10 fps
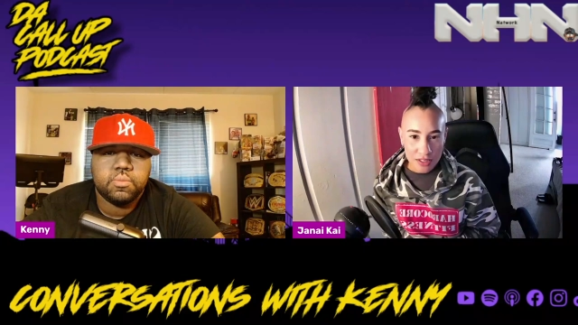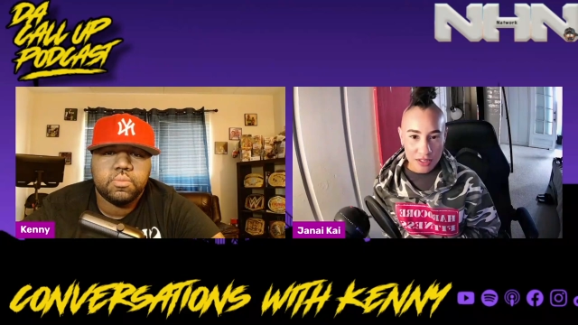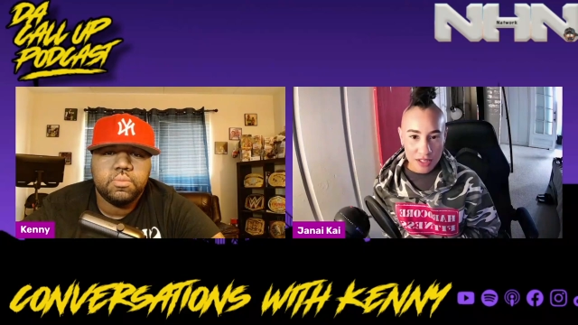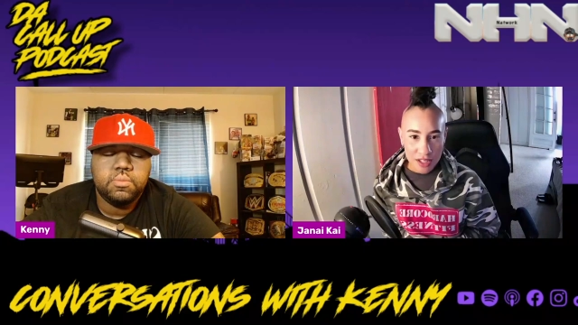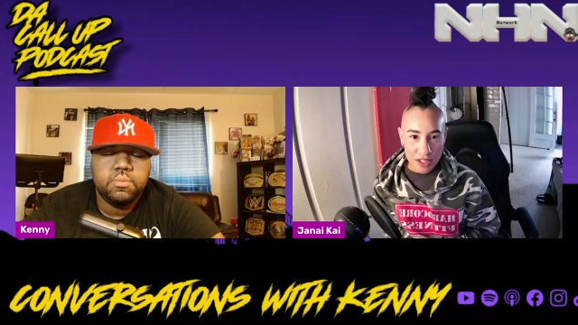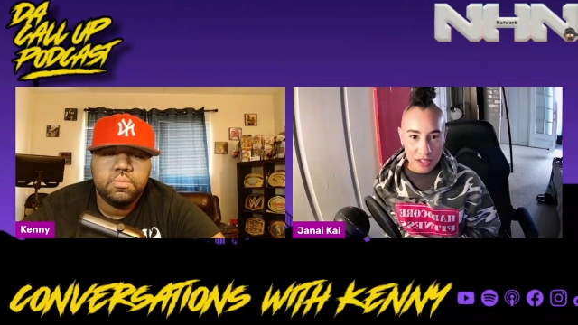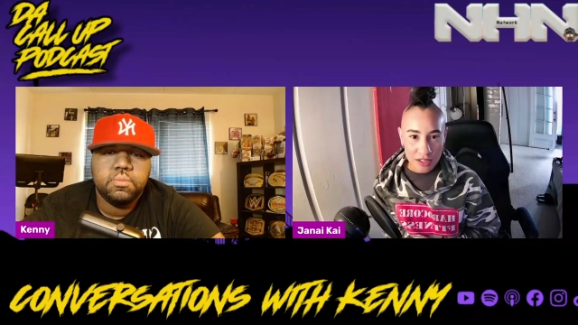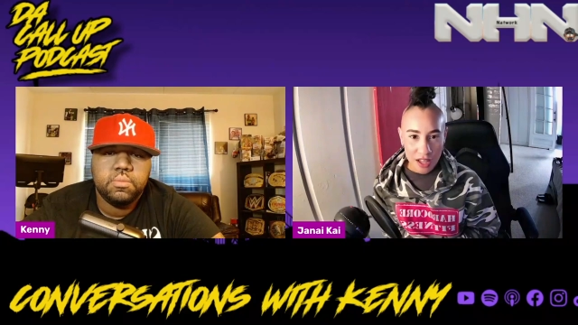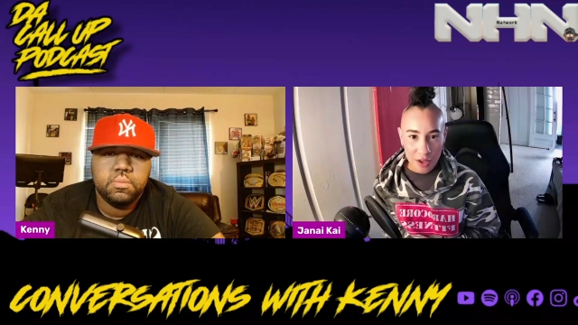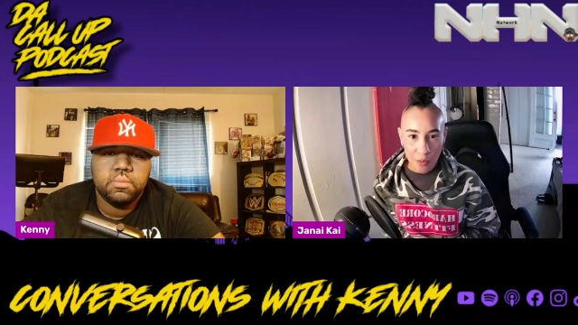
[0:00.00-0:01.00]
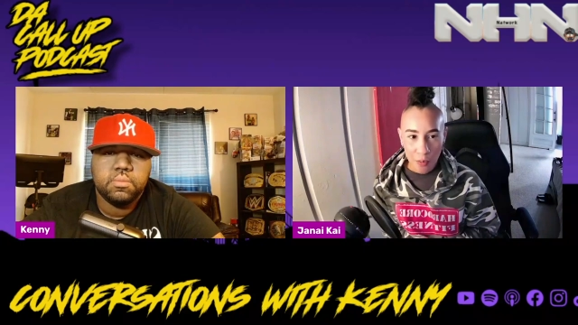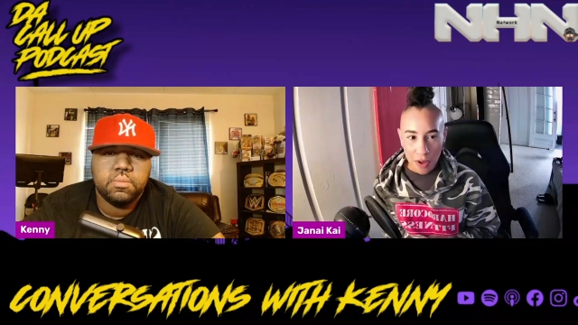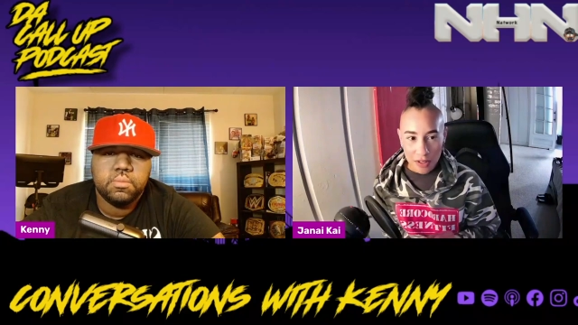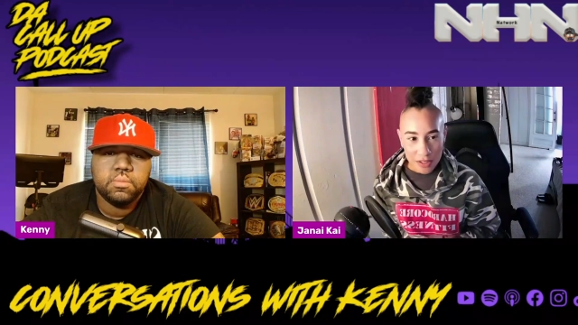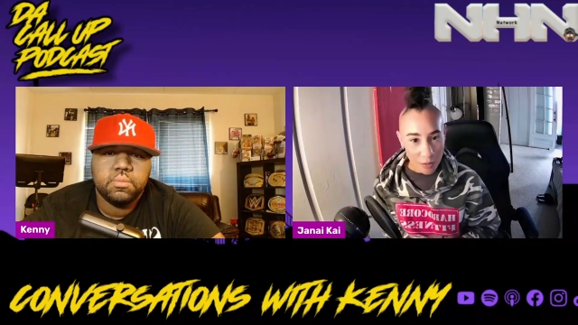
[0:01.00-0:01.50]
Speaker 1: in seeing like
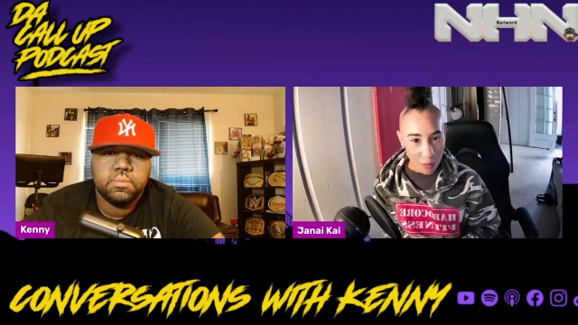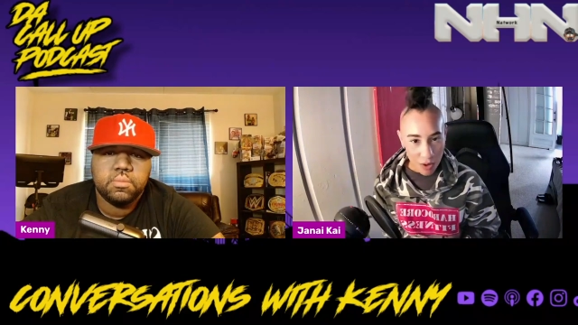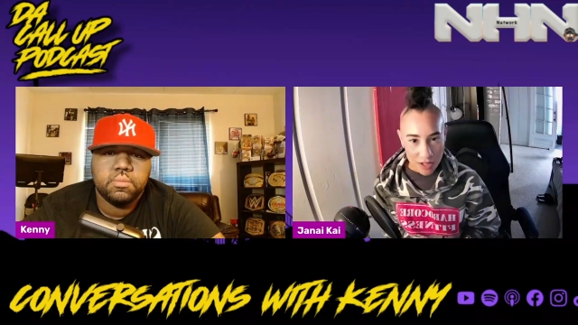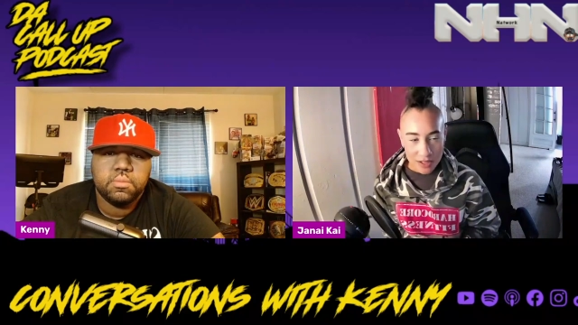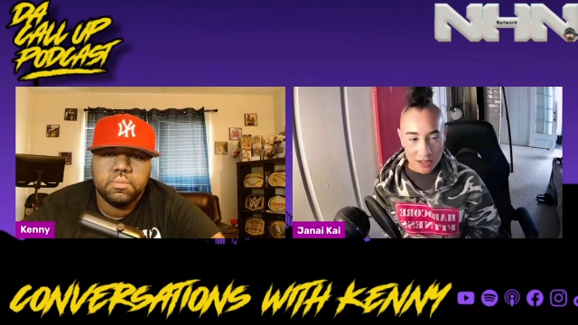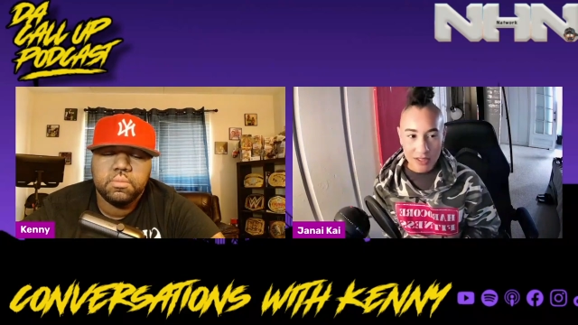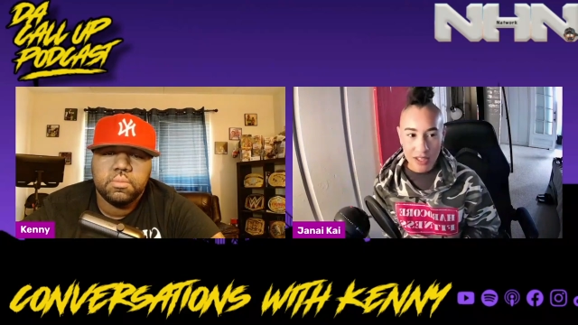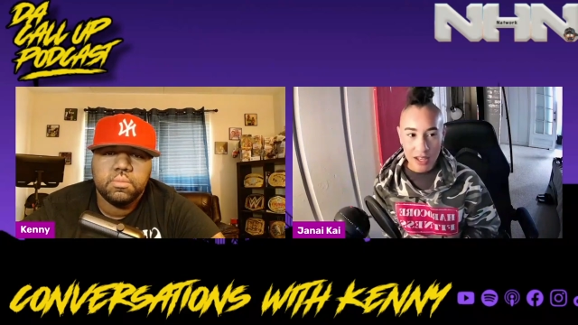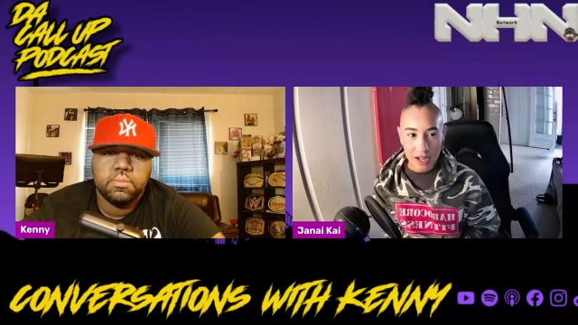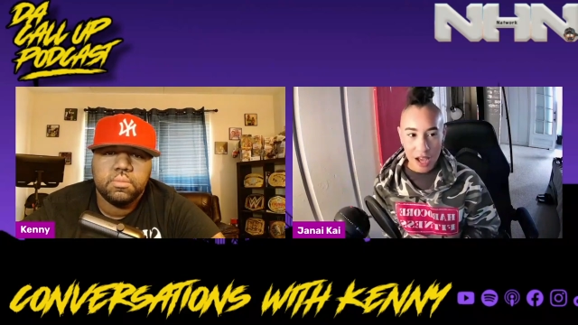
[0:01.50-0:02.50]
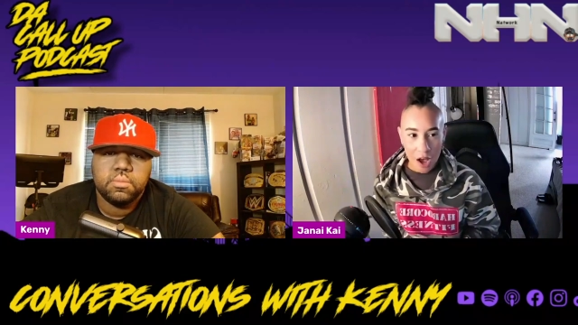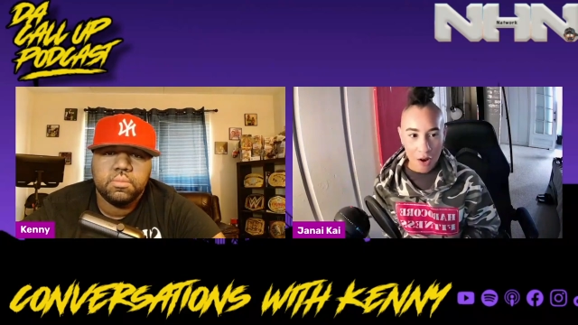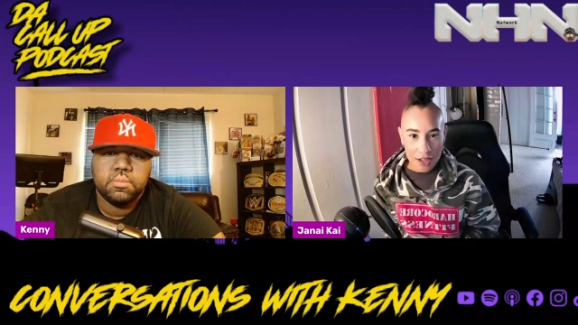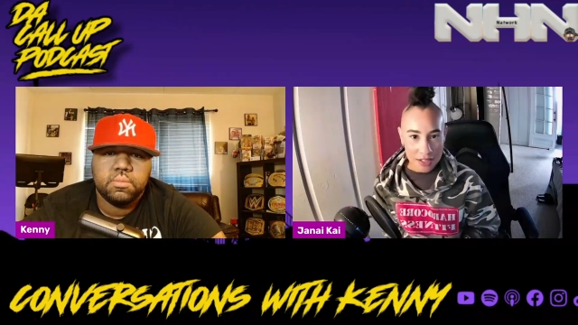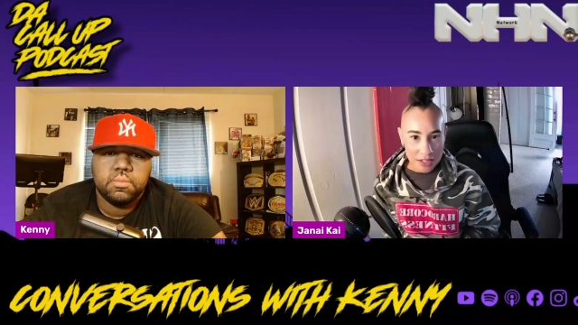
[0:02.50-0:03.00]
what it was and how
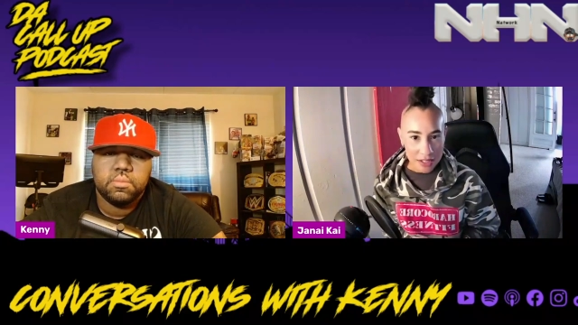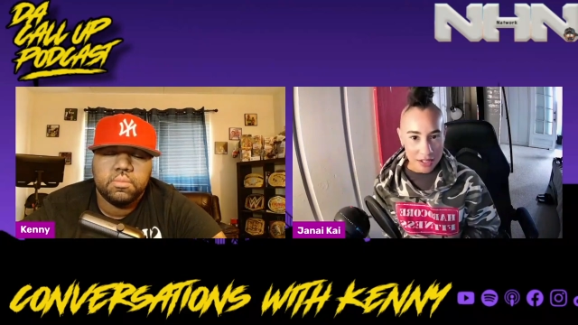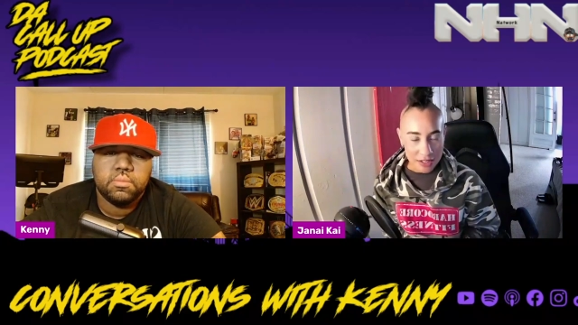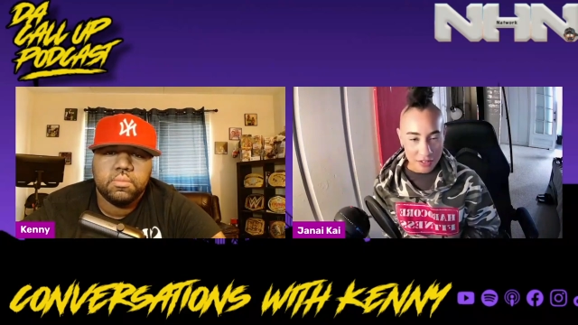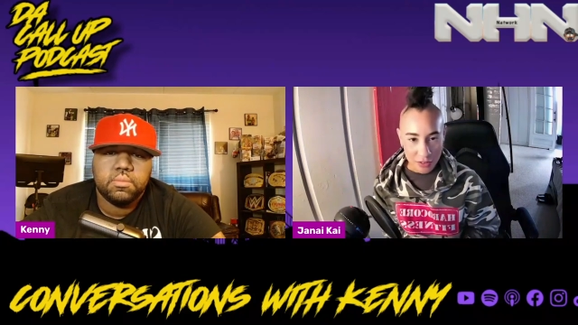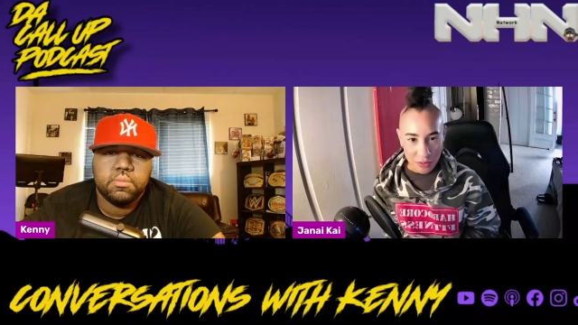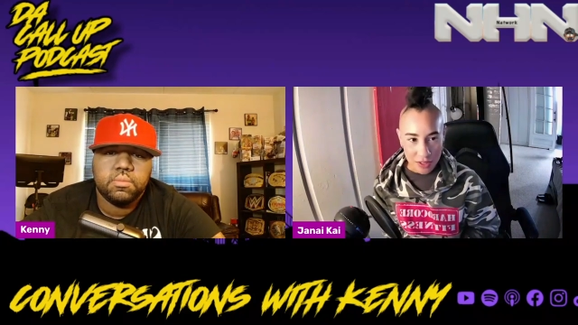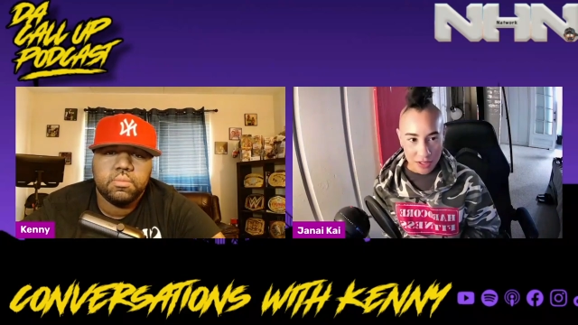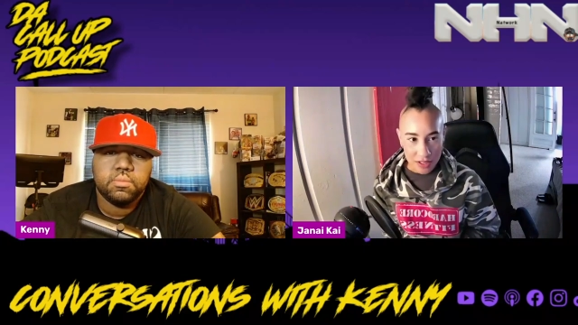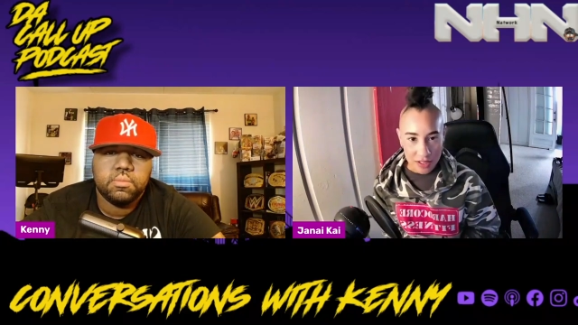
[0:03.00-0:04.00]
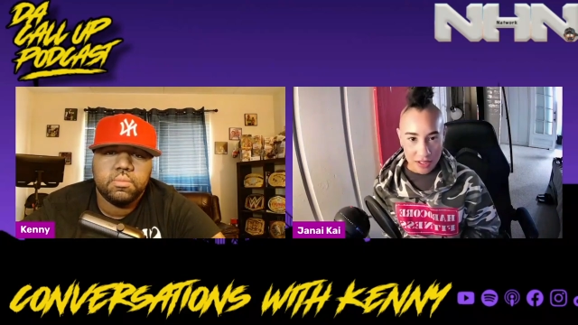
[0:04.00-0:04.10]
I can get into it.